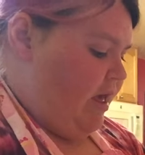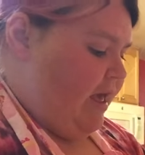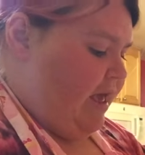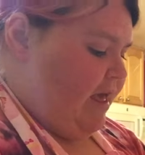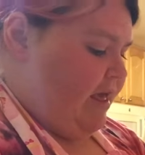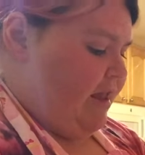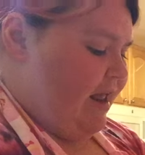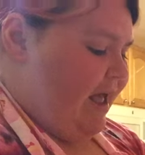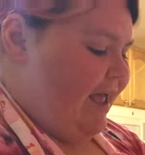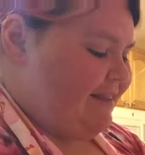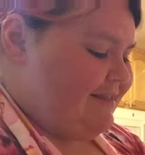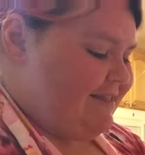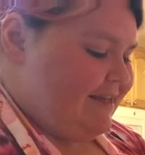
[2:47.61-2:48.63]
And
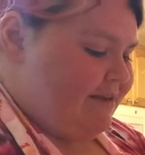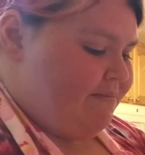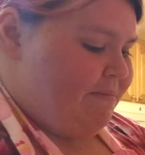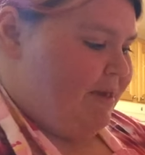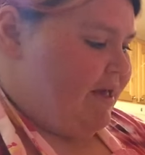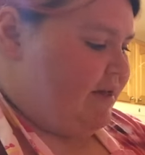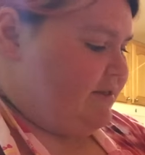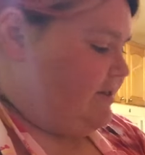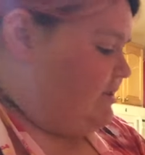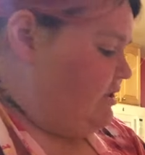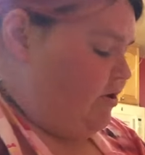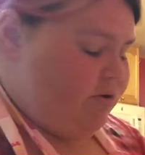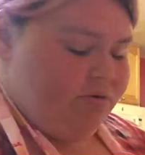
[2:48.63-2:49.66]
I did mix
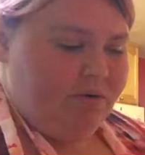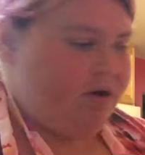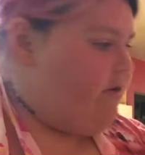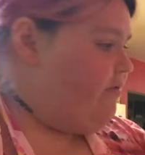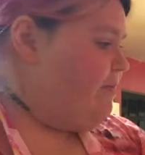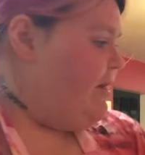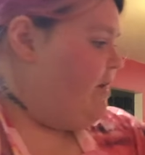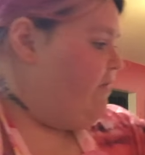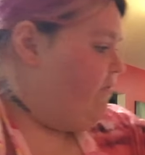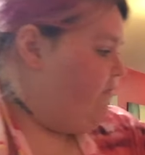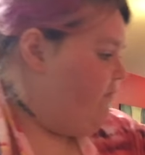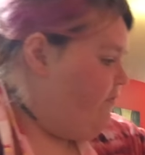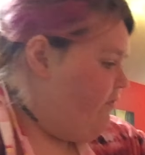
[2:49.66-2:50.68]
2 of my
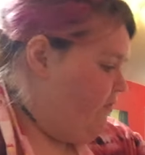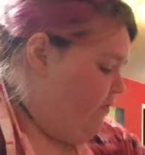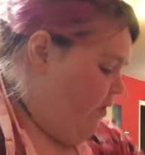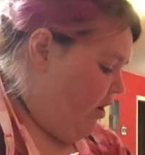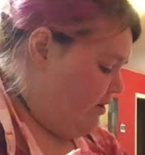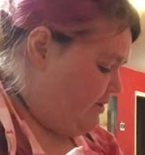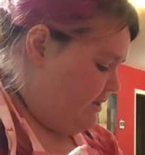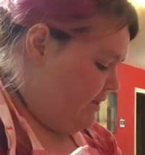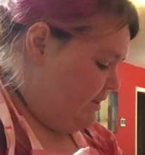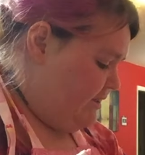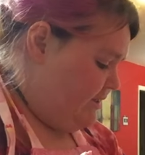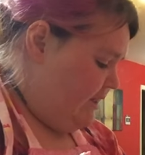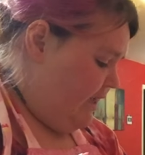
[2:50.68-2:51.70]

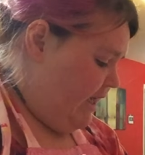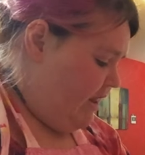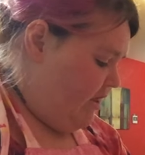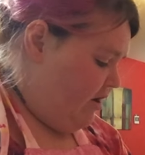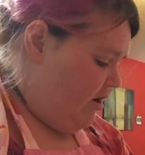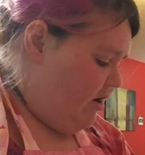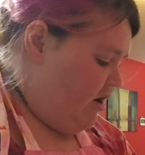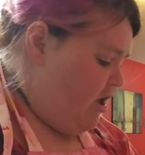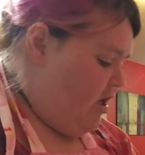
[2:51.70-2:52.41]
frostings together.